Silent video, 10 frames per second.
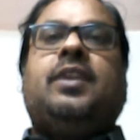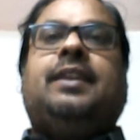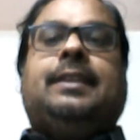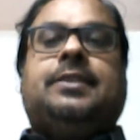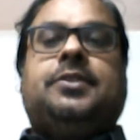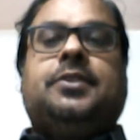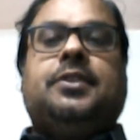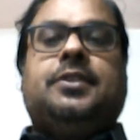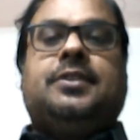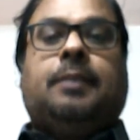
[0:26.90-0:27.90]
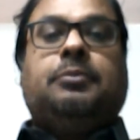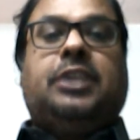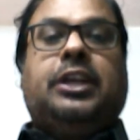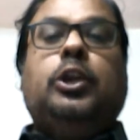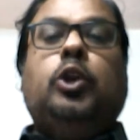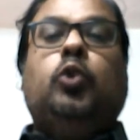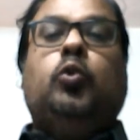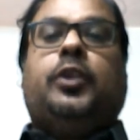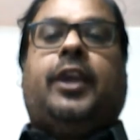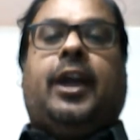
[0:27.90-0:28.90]
This something new
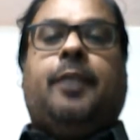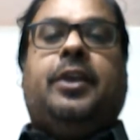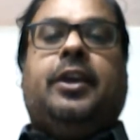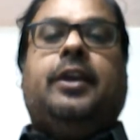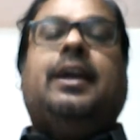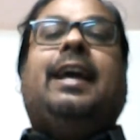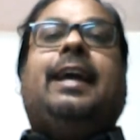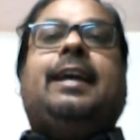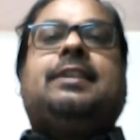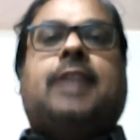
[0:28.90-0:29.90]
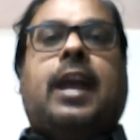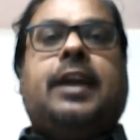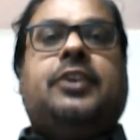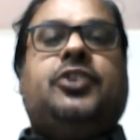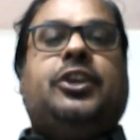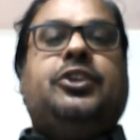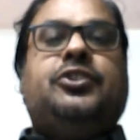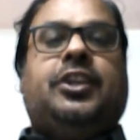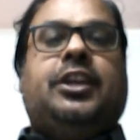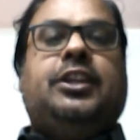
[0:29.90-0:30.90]
can be a slight change
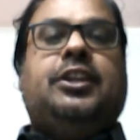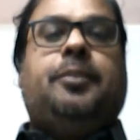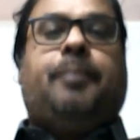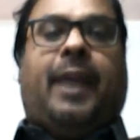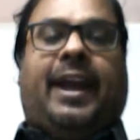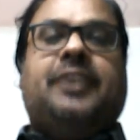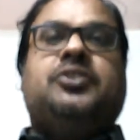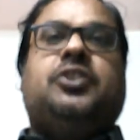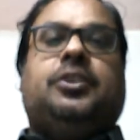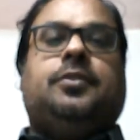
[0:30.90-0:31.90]
in the packaging,